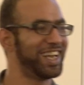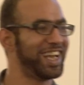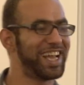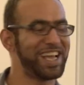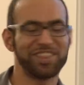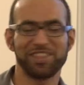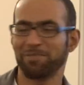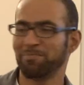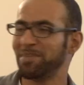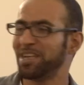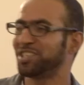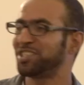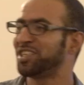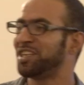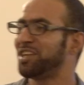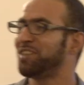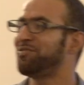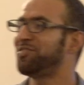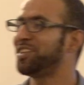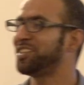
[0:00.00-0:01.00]
And imagine
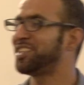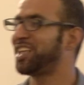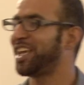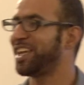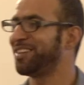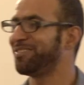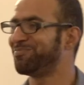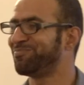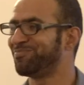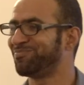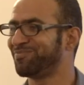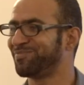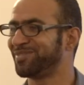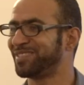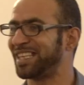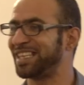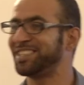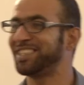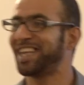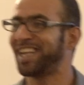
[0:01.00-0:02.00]
every day
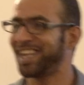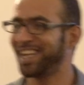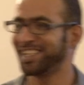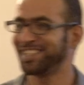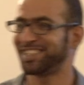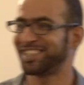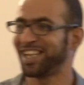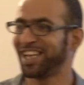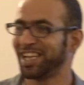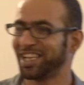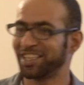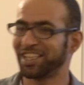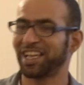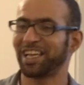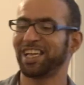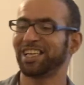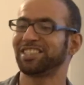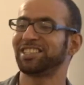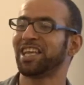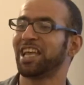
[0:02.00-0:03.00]
and the kids, the
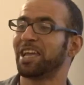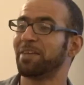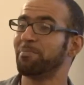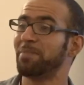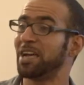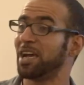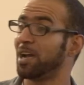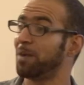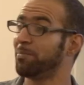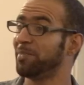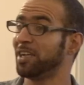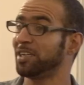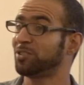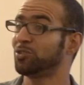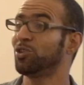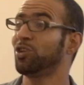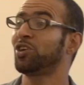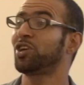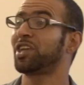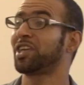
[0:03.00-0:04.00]
kids. I'm not
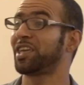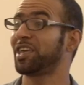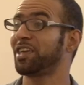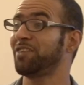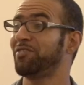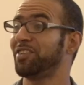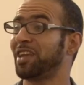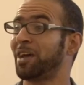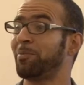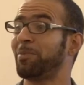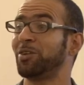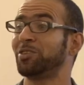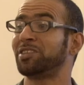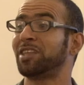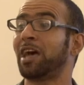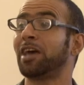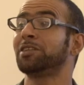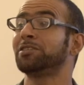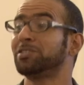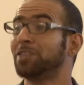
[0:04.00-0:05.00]
talking even about
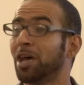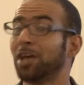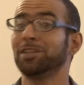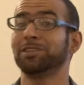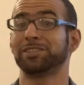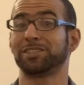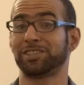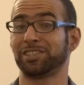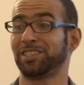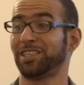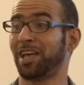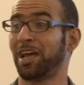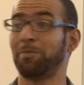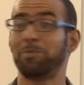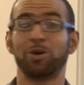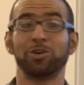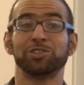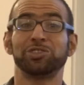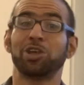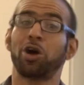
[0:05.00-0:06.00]
the adults,
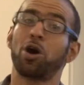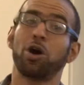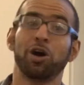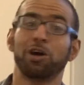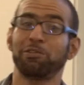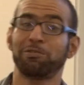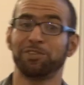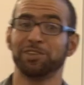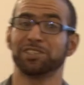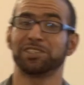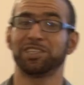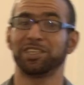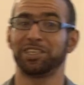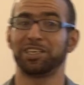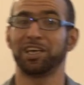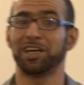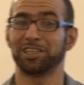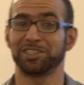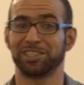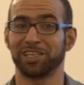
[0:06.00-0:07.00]
about the orphans in
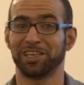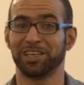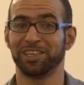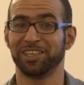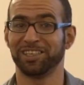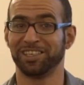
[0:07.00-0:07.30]
Gaza.